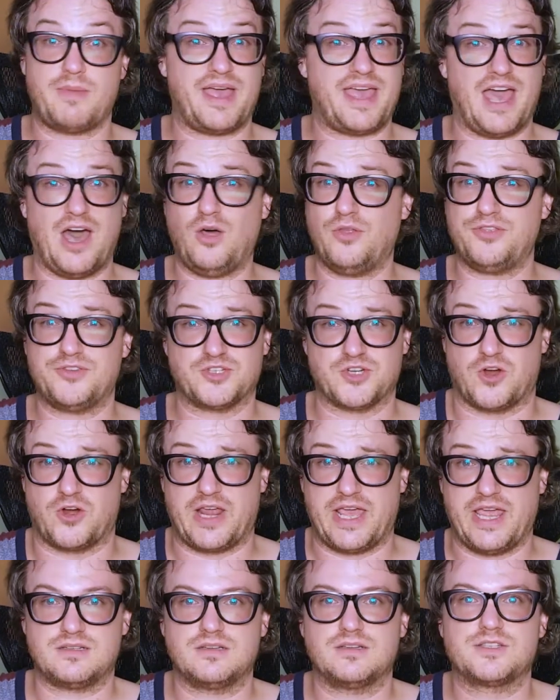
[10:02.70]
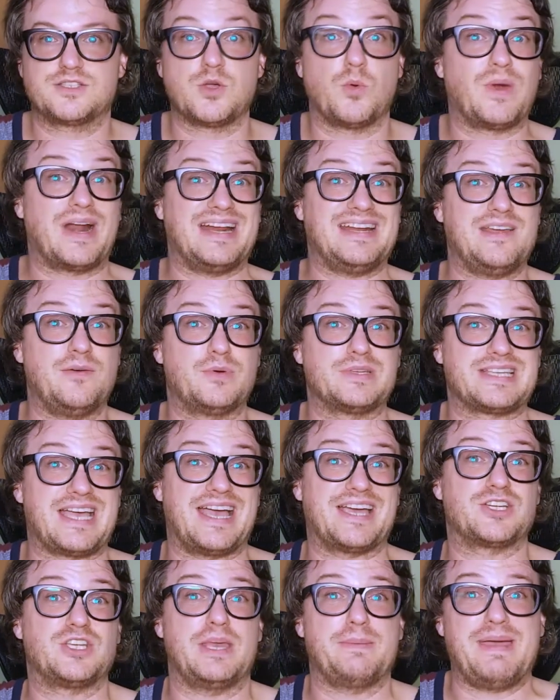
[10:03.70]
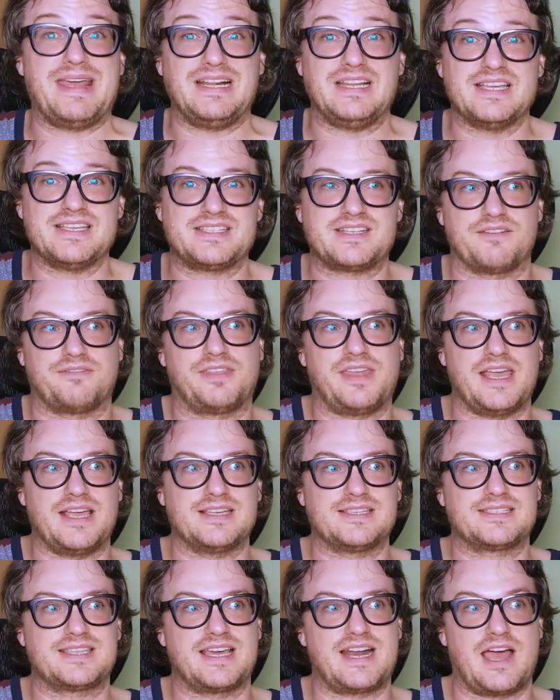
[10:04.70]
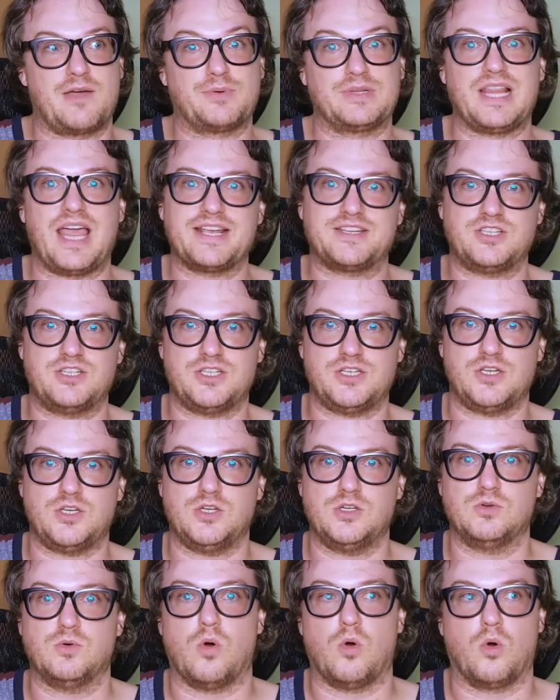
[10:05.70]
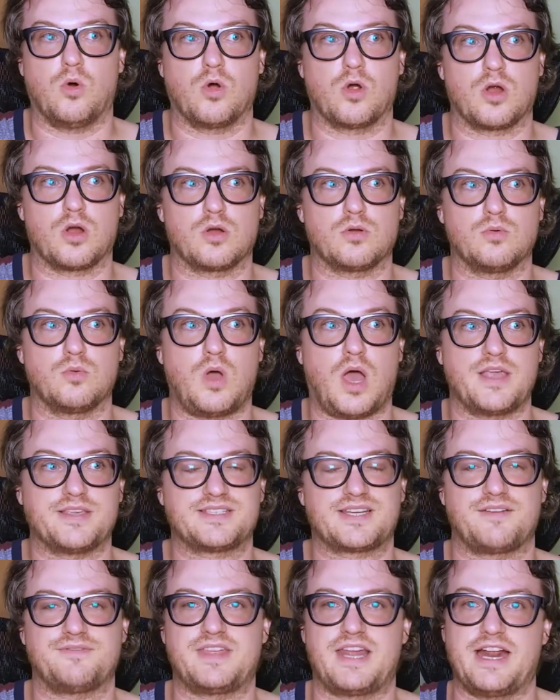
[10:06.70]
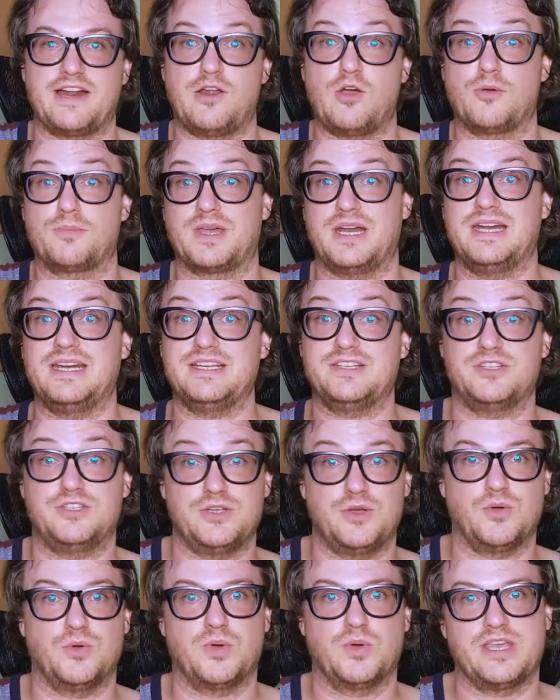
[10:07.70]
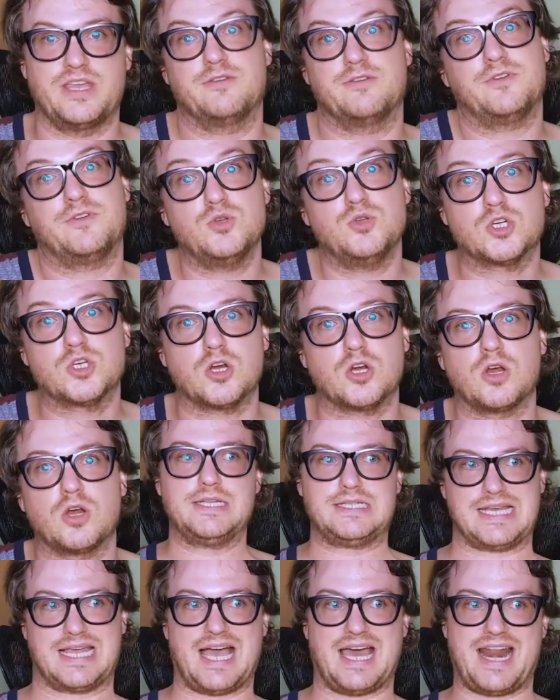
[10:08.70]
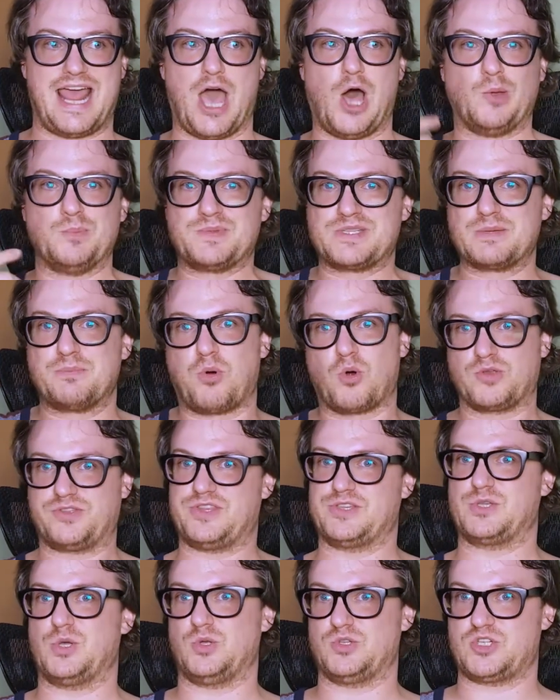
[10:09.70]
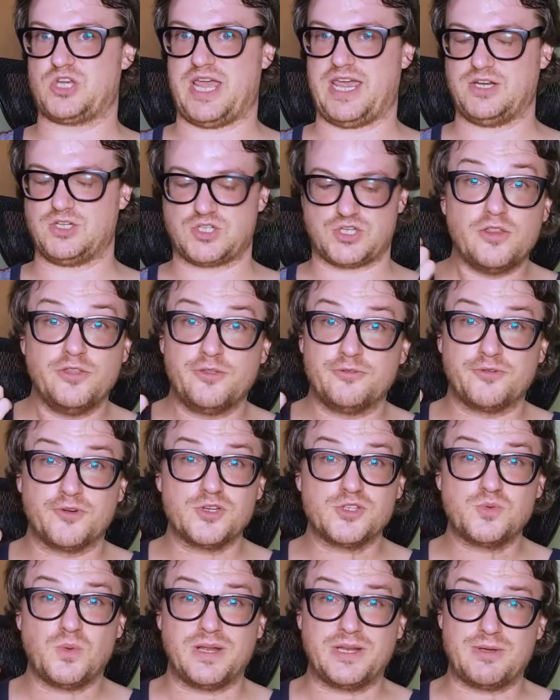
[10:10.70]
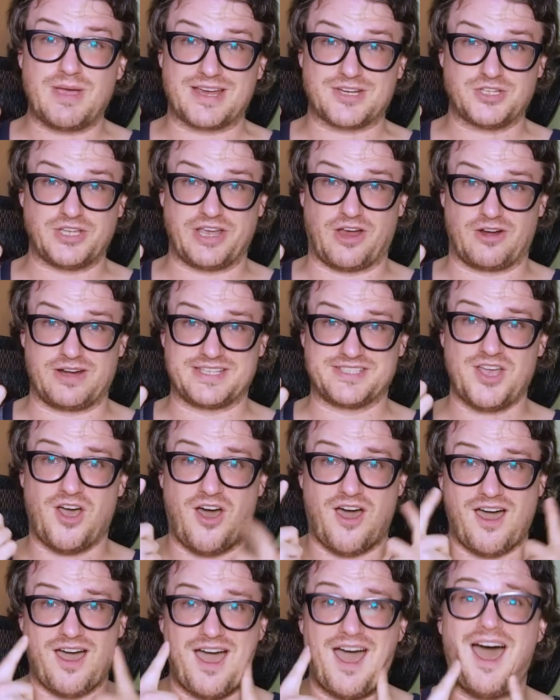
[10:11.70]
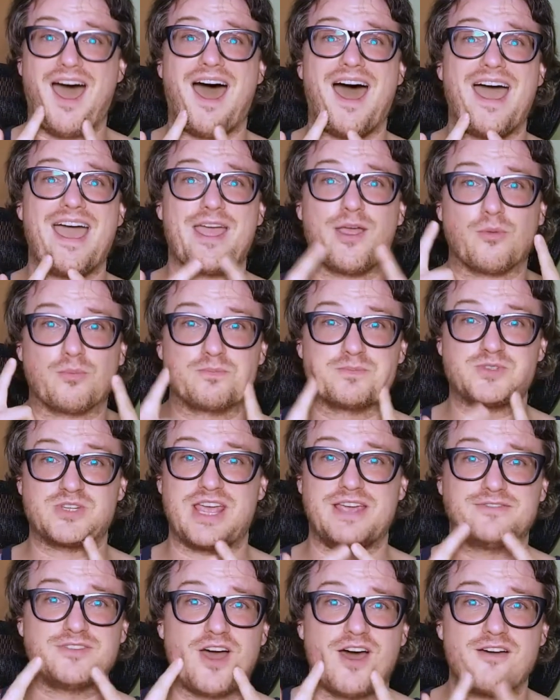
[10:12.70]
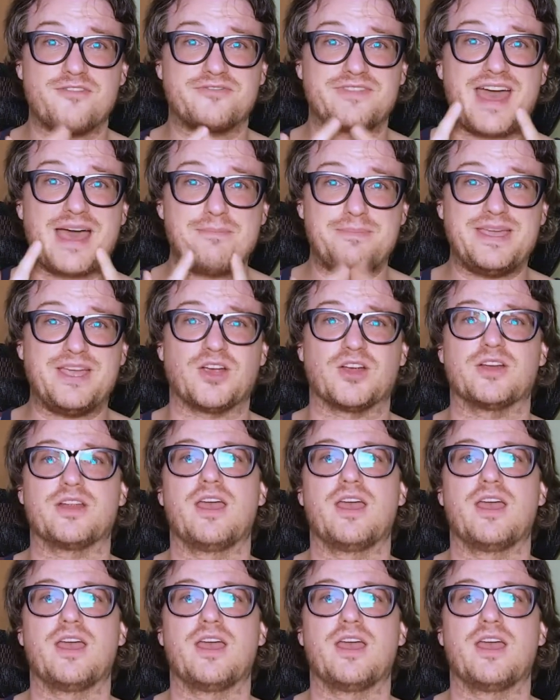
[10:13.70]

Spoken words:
health journey. So what I did was I actually made a list of things that I would like to do or stuff that I know I'm going to need to do in the future to kind of help support this whole change. The first one you actually already saw. I shaved off that beard.